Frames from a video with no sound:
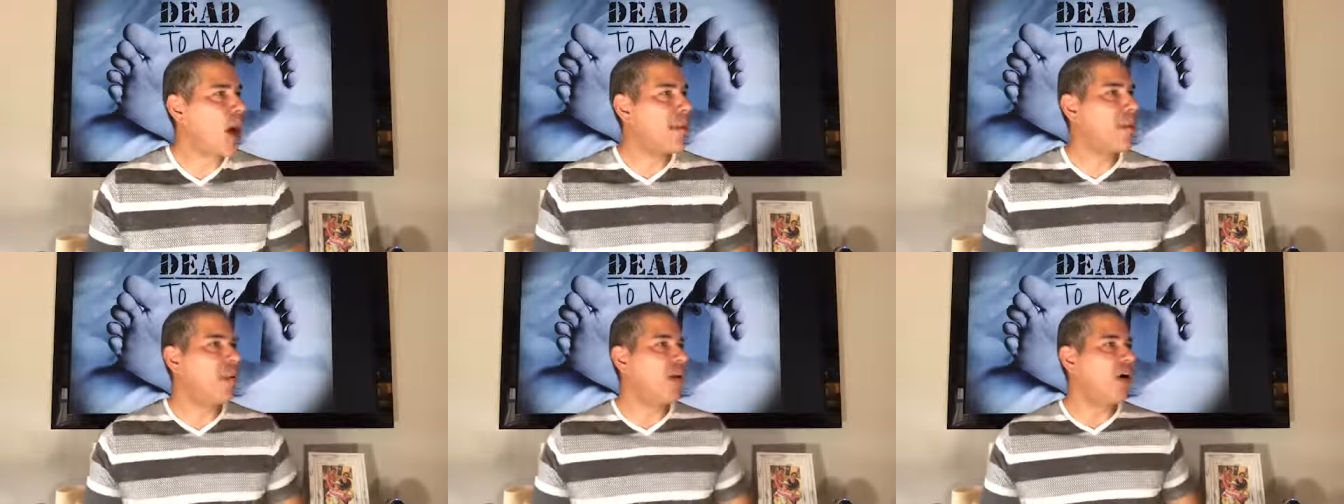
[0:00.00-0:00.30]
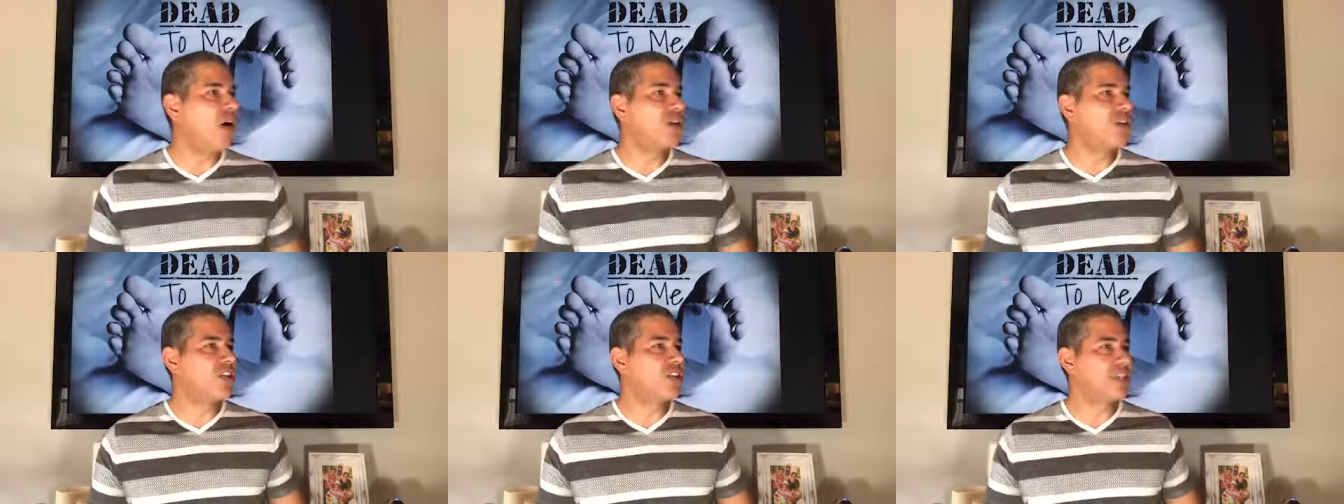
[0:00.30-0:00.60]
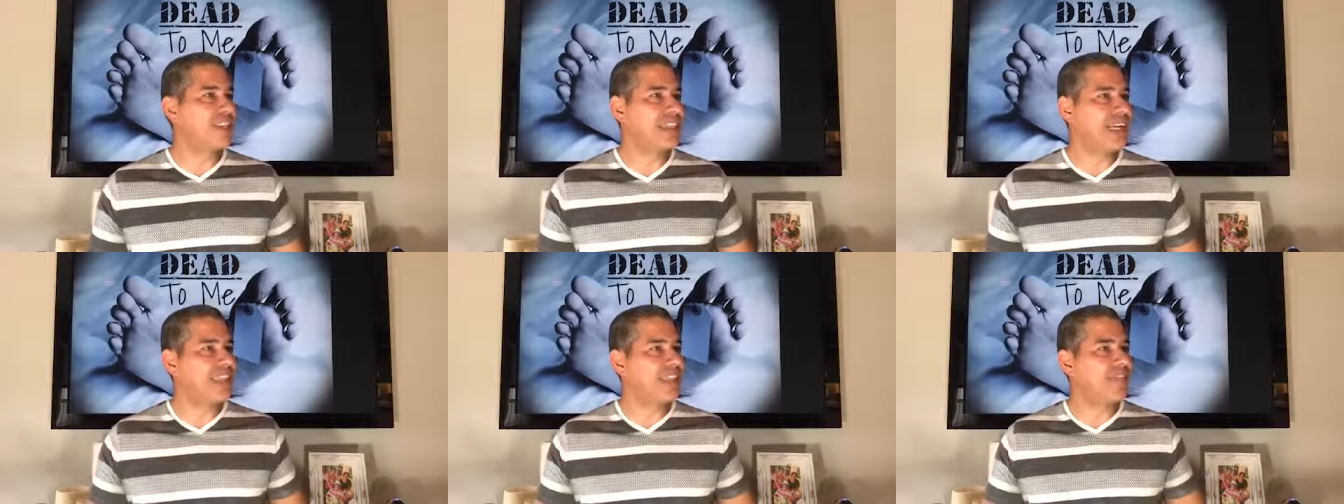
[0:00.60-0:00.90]
Paul
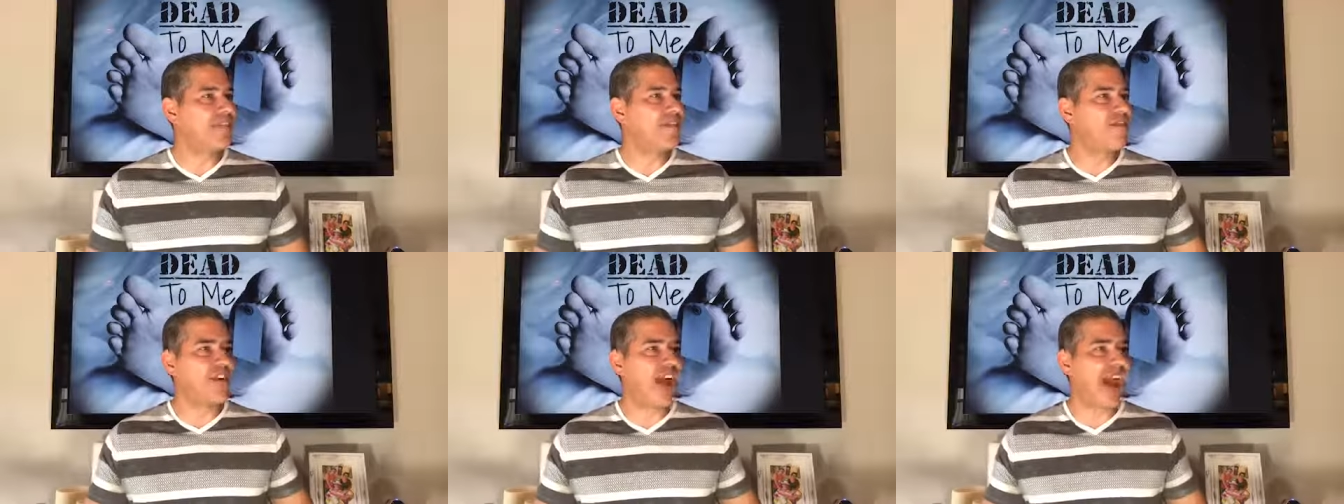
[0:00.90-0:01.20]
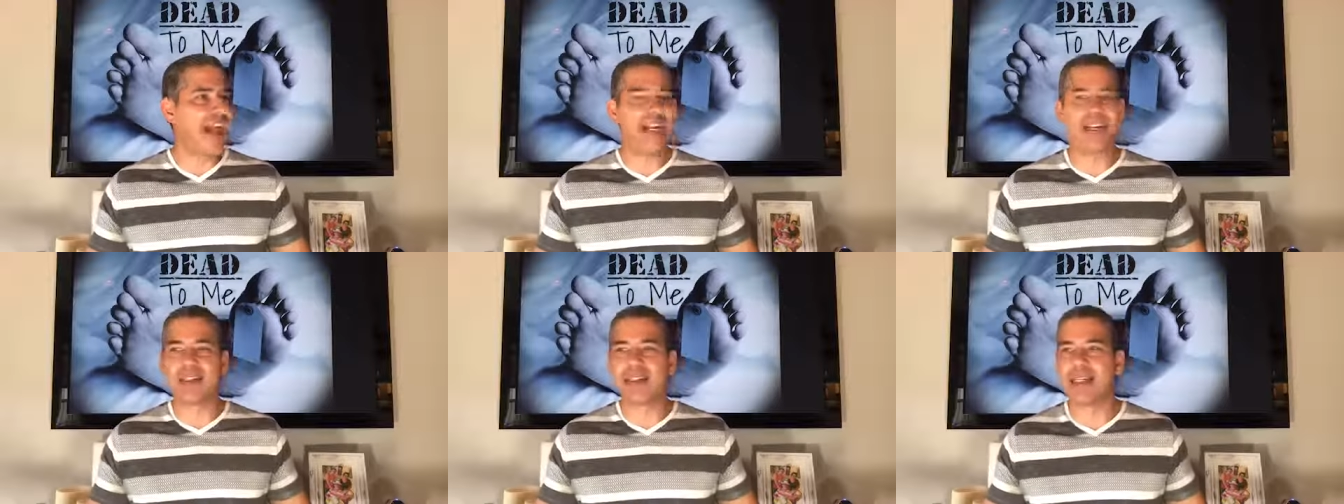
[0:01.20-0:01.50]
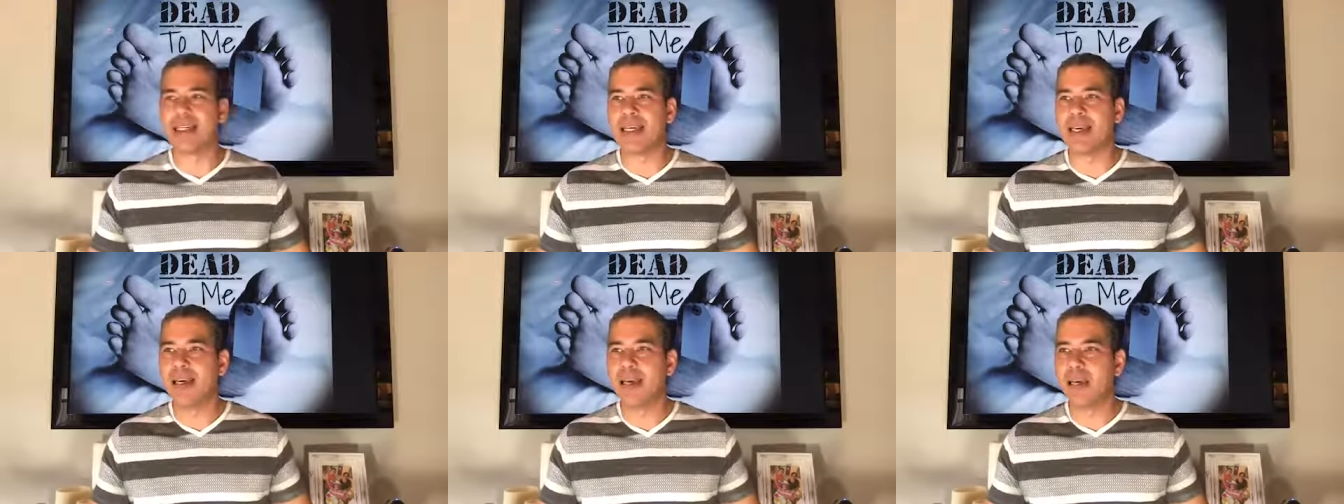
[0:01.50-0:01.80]
just says
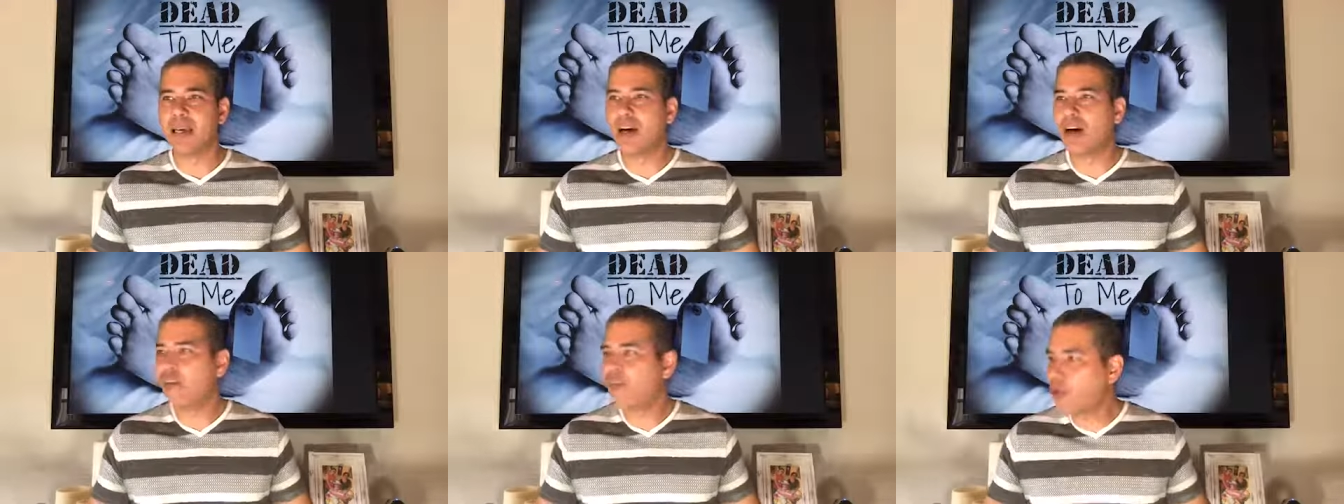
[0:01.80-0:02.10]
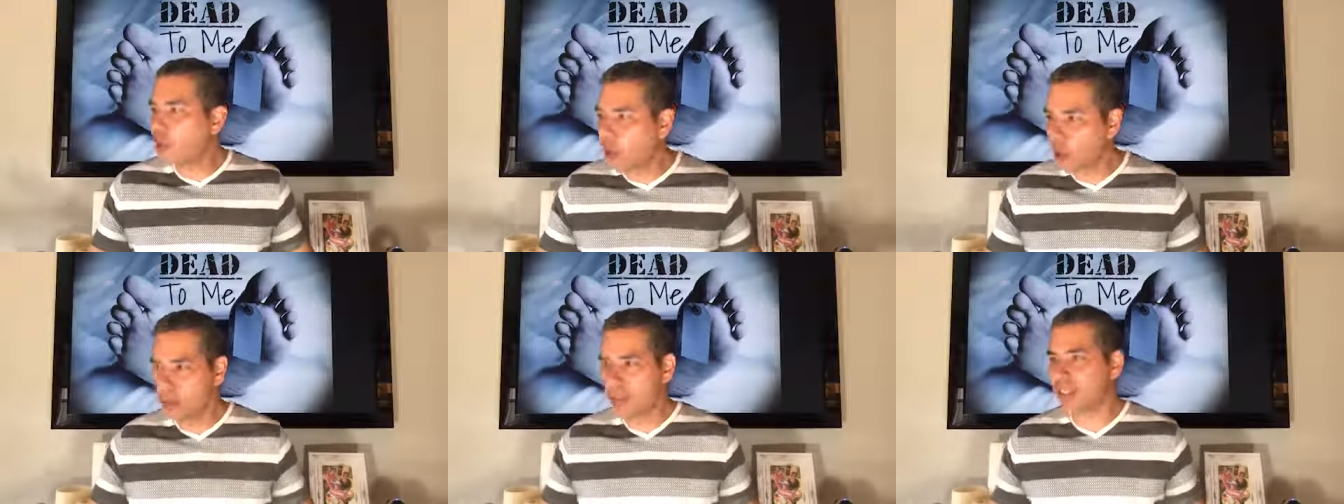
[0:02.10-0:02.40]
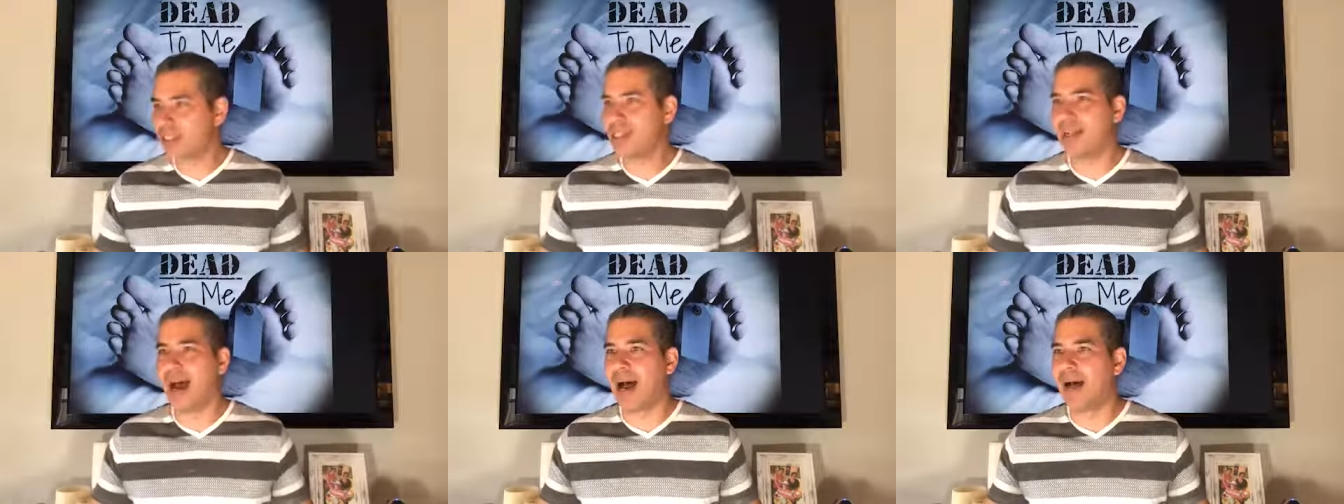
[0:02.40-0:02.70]
emphatically, Of
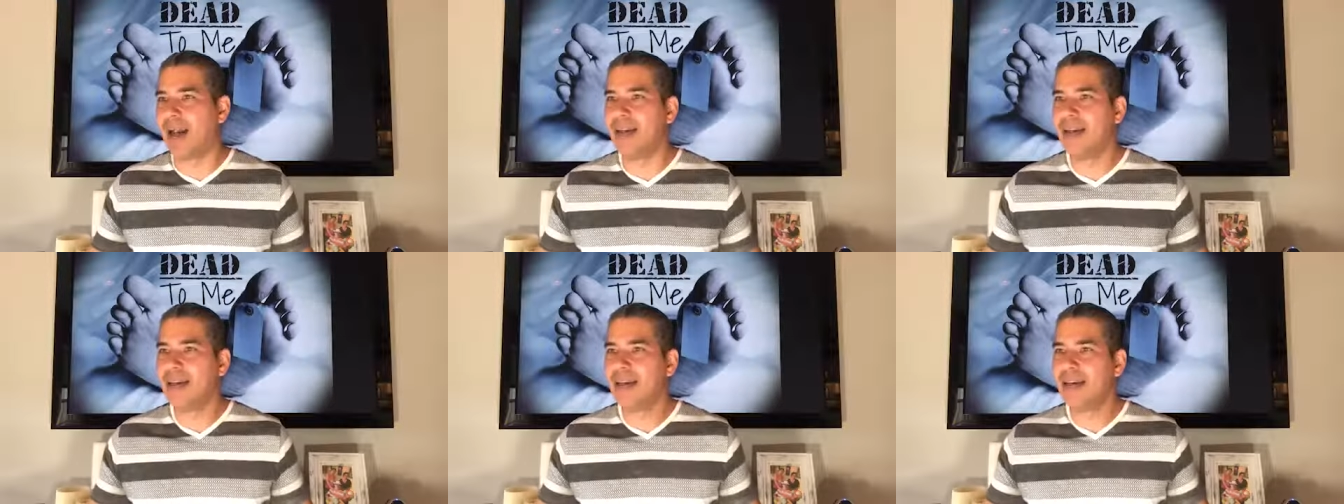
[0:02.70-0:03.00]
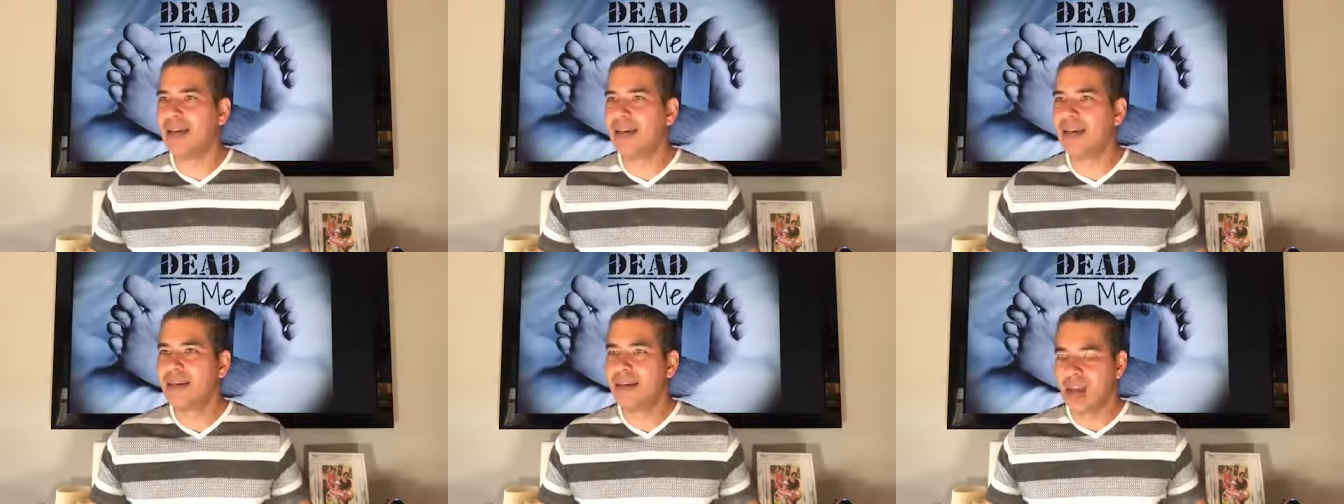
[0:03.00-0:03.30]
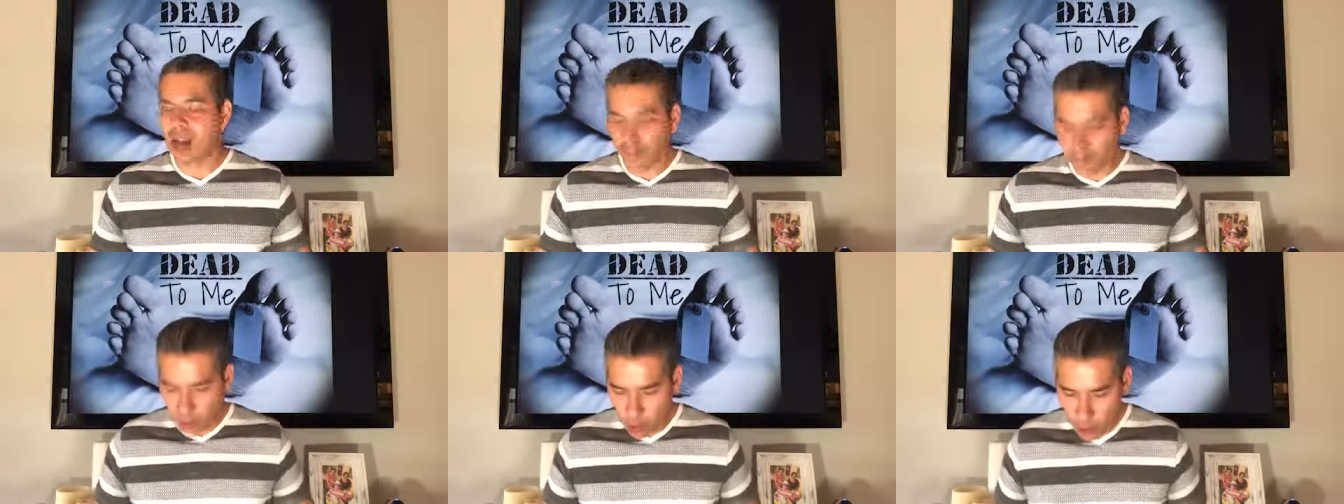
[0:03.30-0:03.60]
course not.
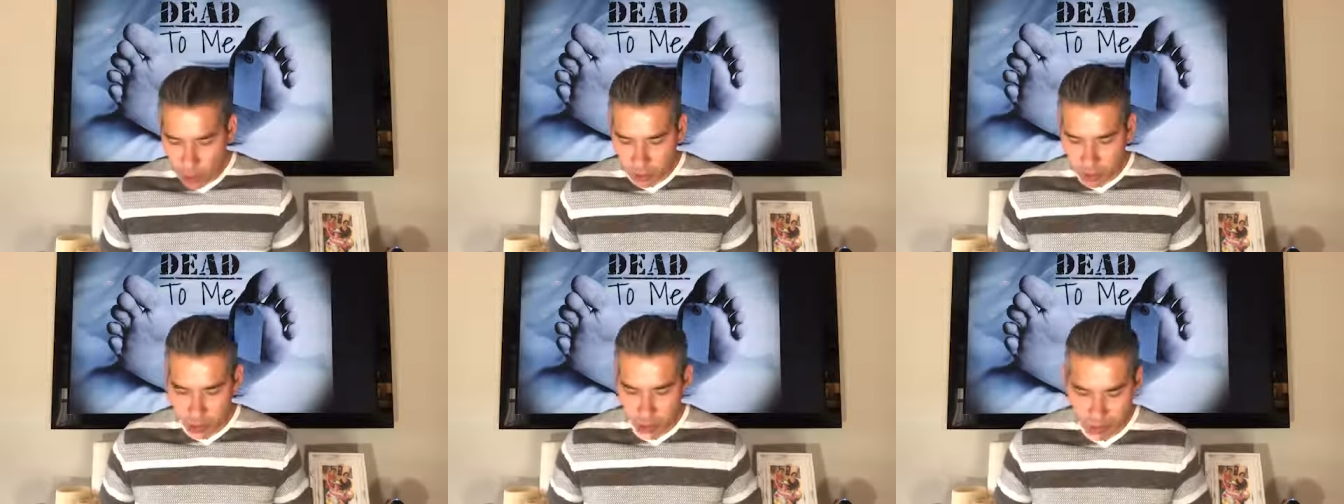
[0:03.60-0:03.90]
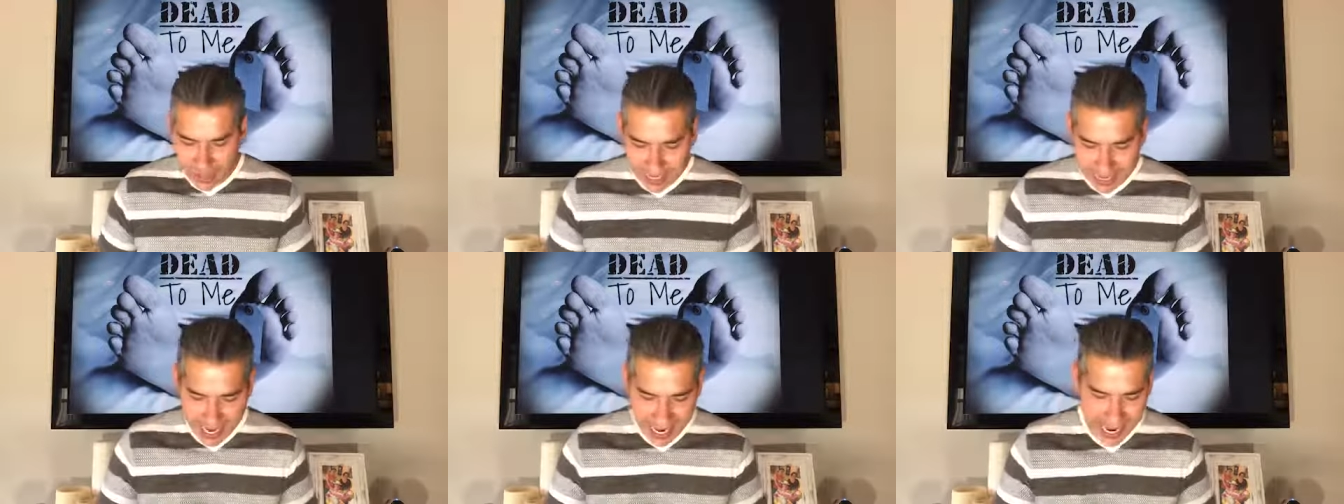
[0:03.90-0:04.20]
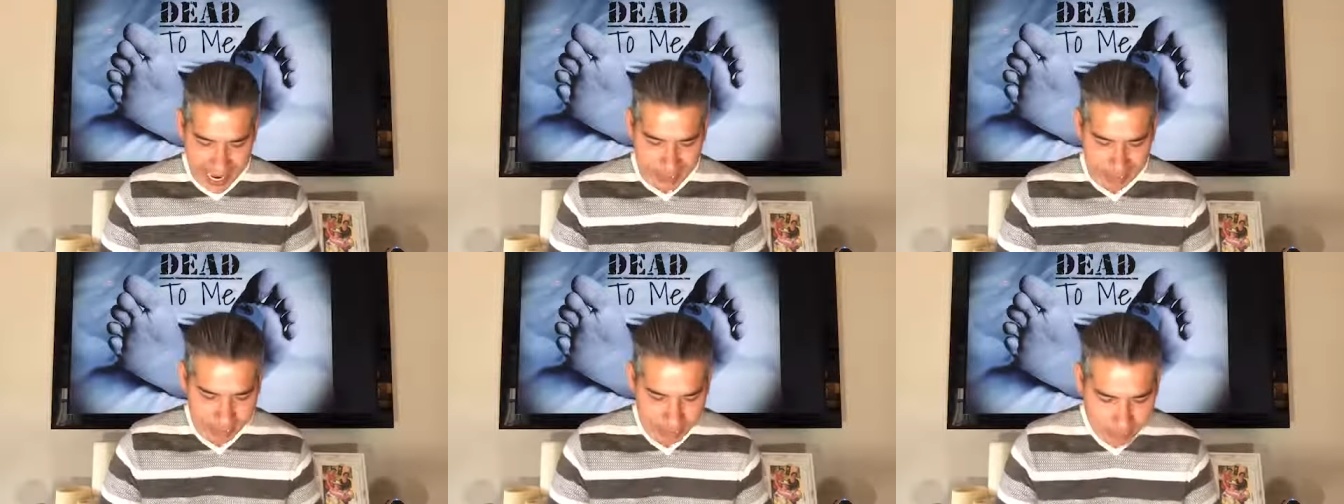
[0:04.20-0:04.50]
Of course we
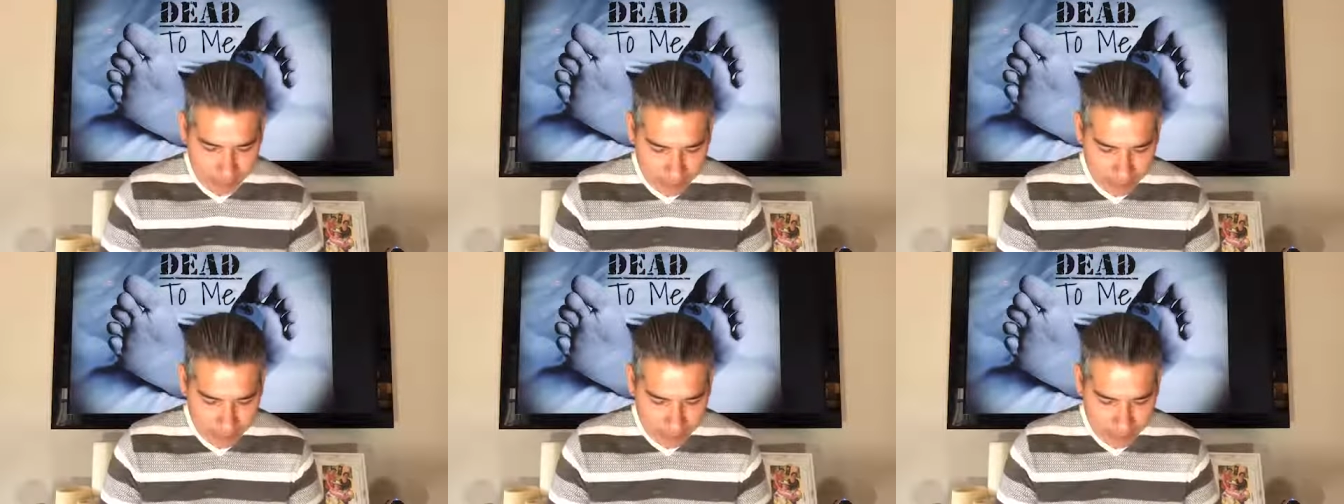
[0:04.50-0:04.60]
can't.